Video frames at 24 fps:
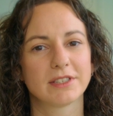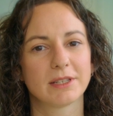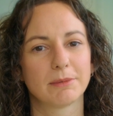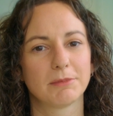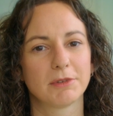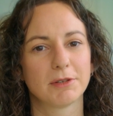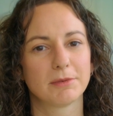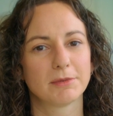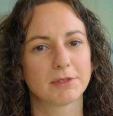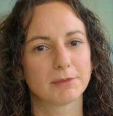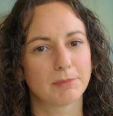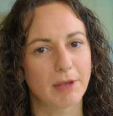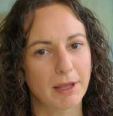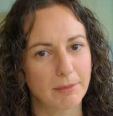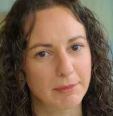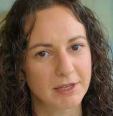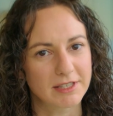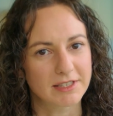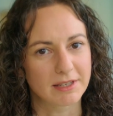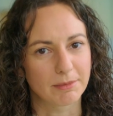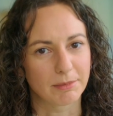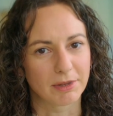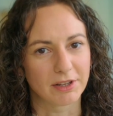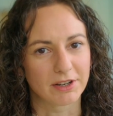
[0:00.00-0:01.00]
symptoms may be
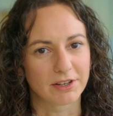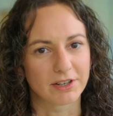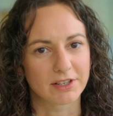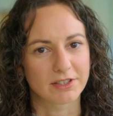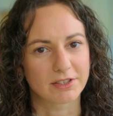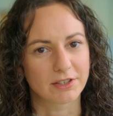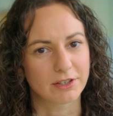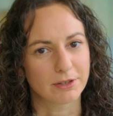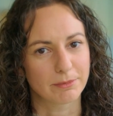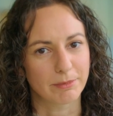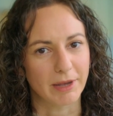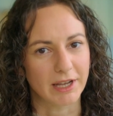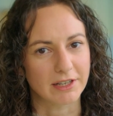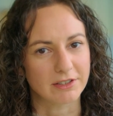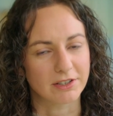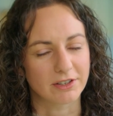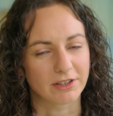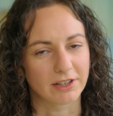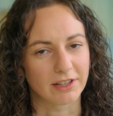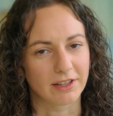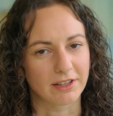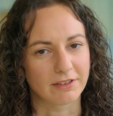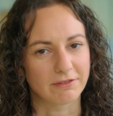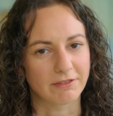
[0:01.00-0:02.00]
similar to certain
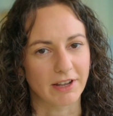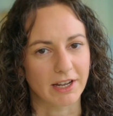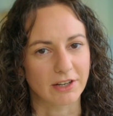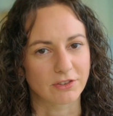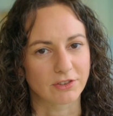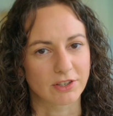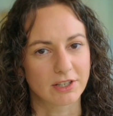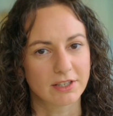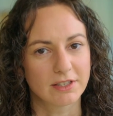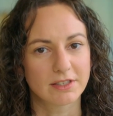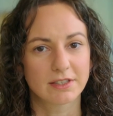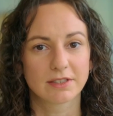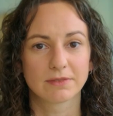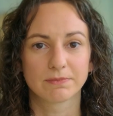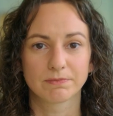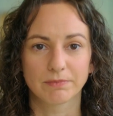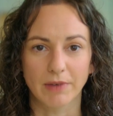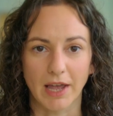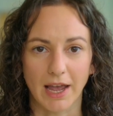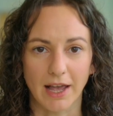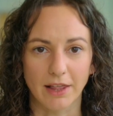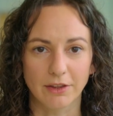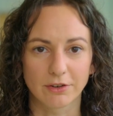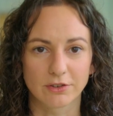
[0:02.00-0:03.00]
bacterial infections,
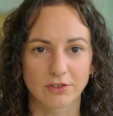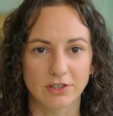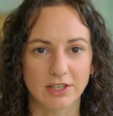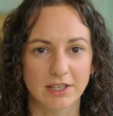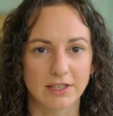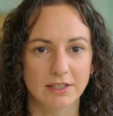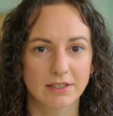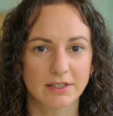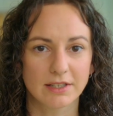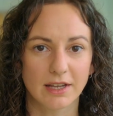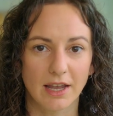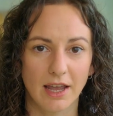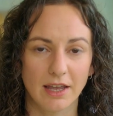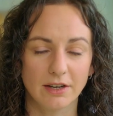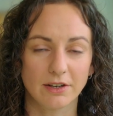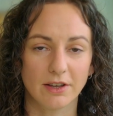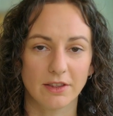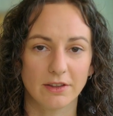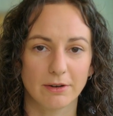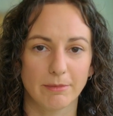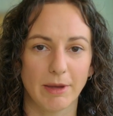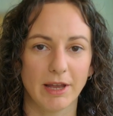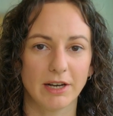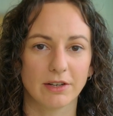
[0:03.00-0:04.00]
allergies, and
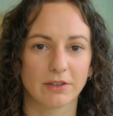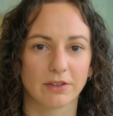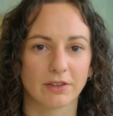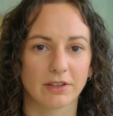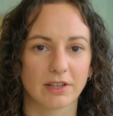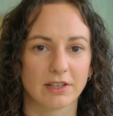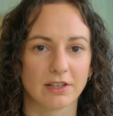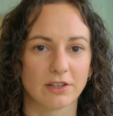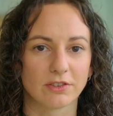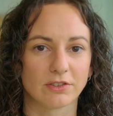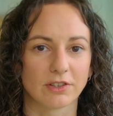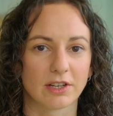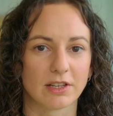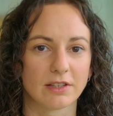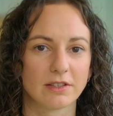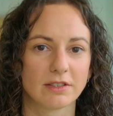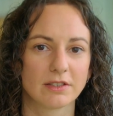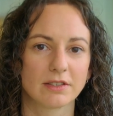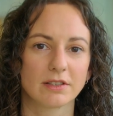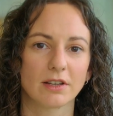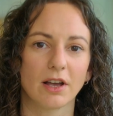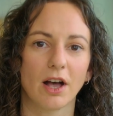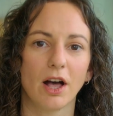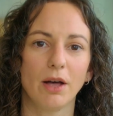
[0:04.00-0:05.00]
other medical conditions,
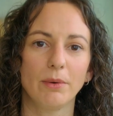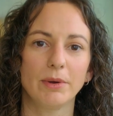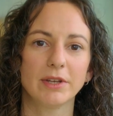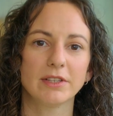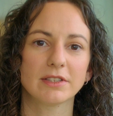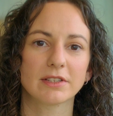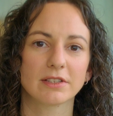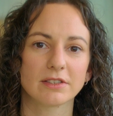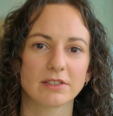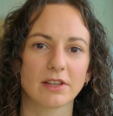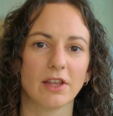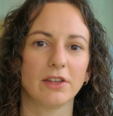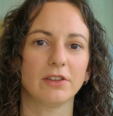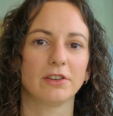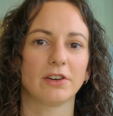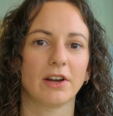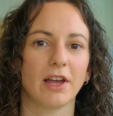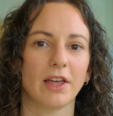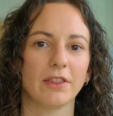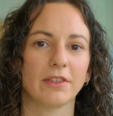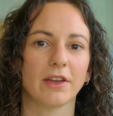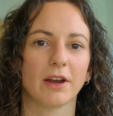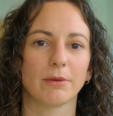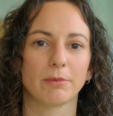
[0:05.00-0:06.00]
always consult your
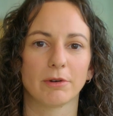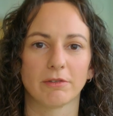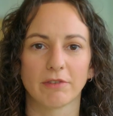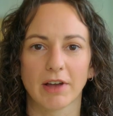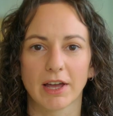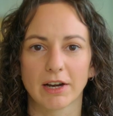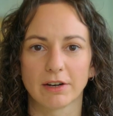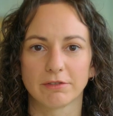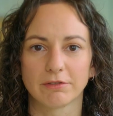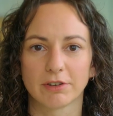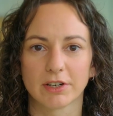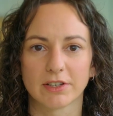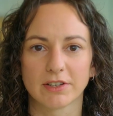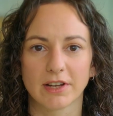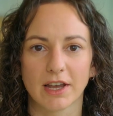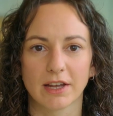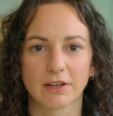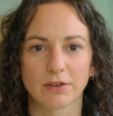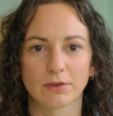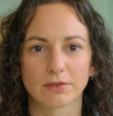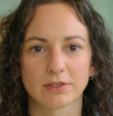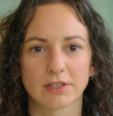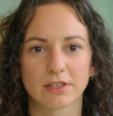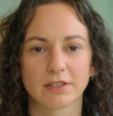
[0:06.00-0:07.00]
healthcare provider for a
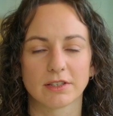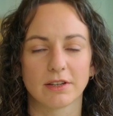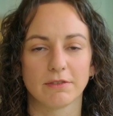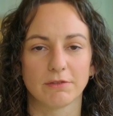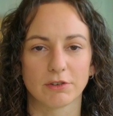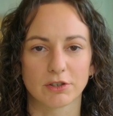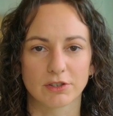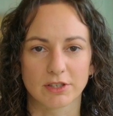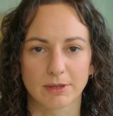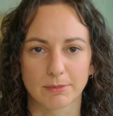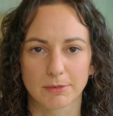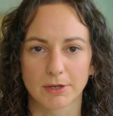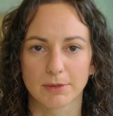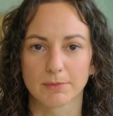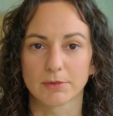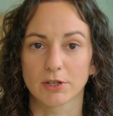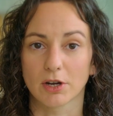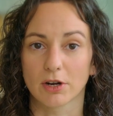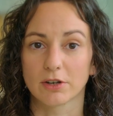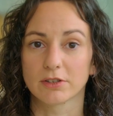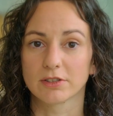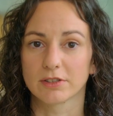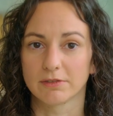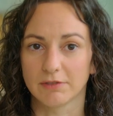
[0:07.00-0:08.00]
diagnosis if your symptoms
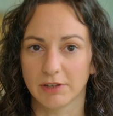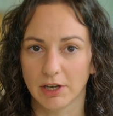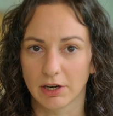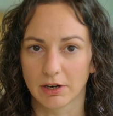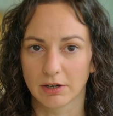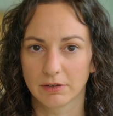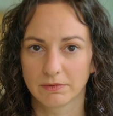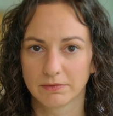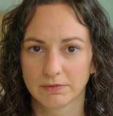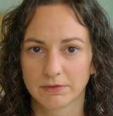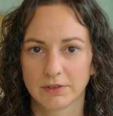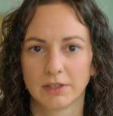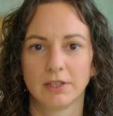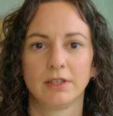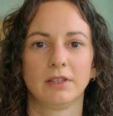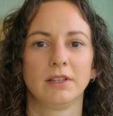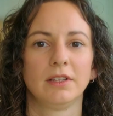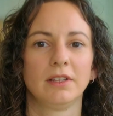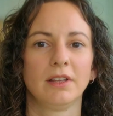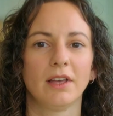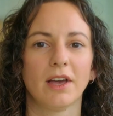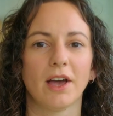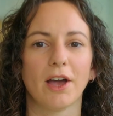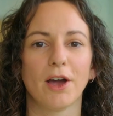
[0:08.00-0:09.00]
are severe.
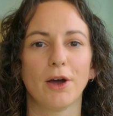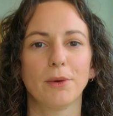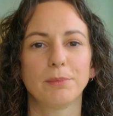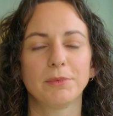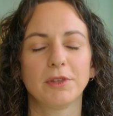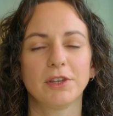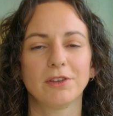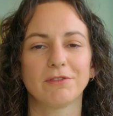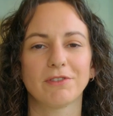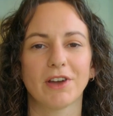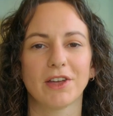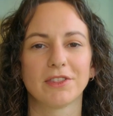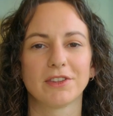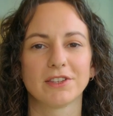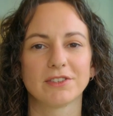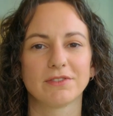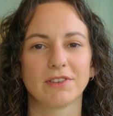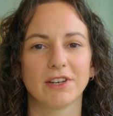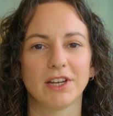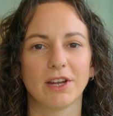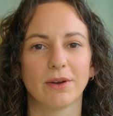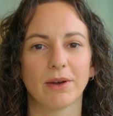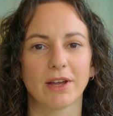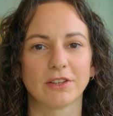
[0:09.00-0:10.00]
I hope that you found this
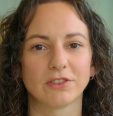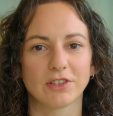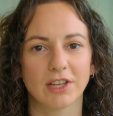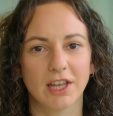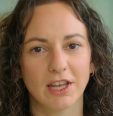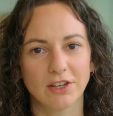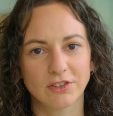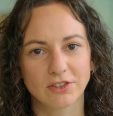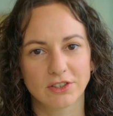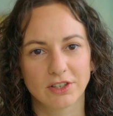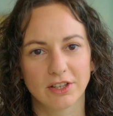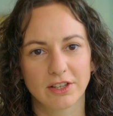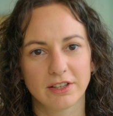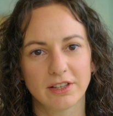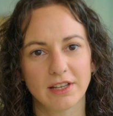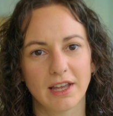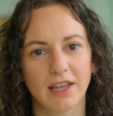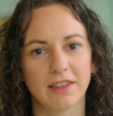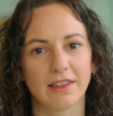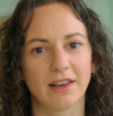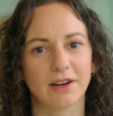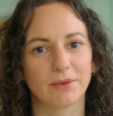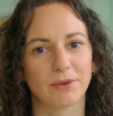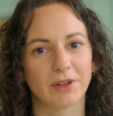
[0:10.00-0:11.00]
video educational
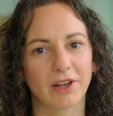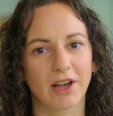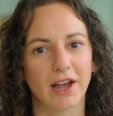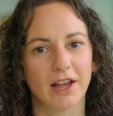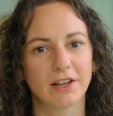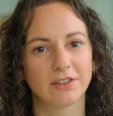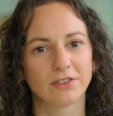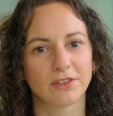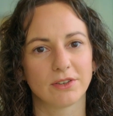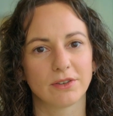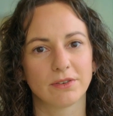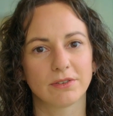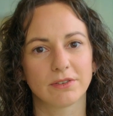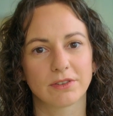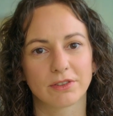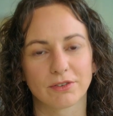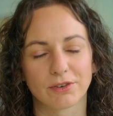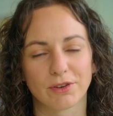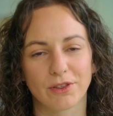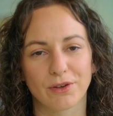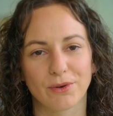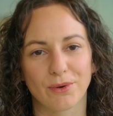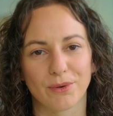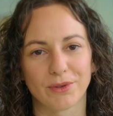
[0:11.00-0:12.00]
and that it will guide you
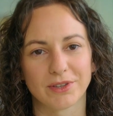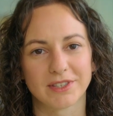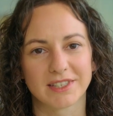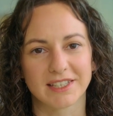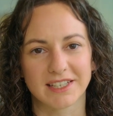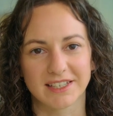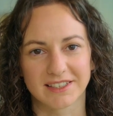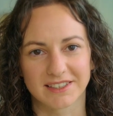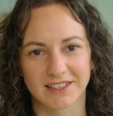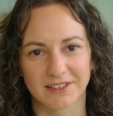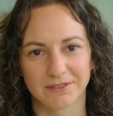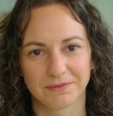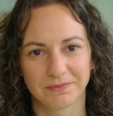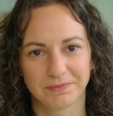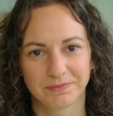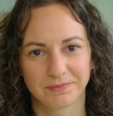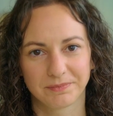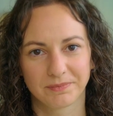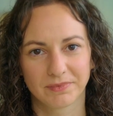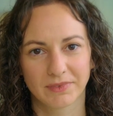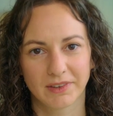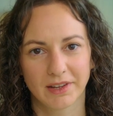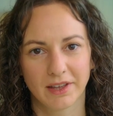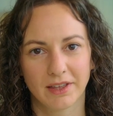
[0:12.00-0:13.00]
through the cold season.
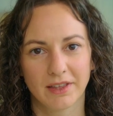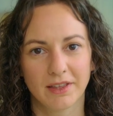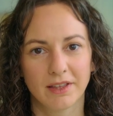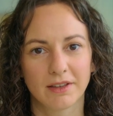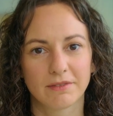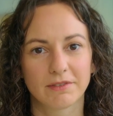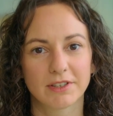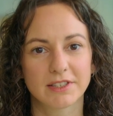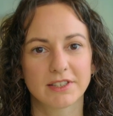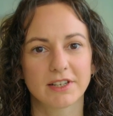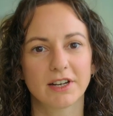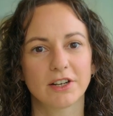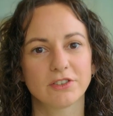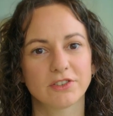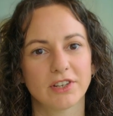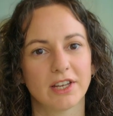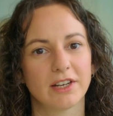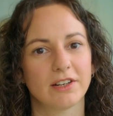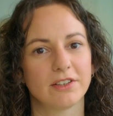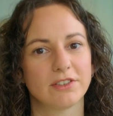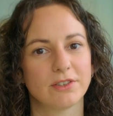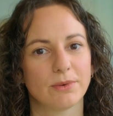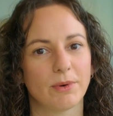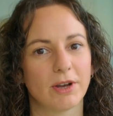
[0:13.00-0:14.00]
Visit our
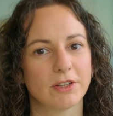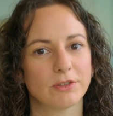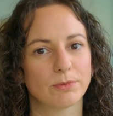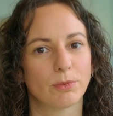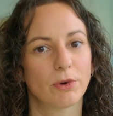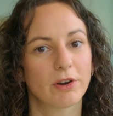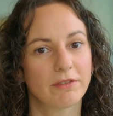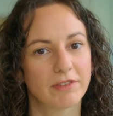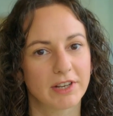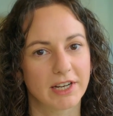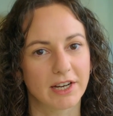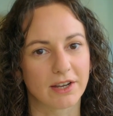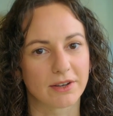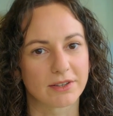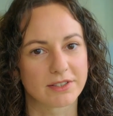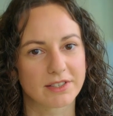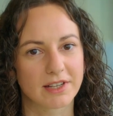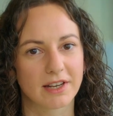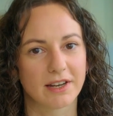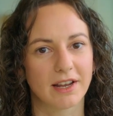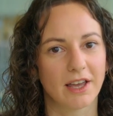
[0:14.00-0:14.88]
channel to watch more videos on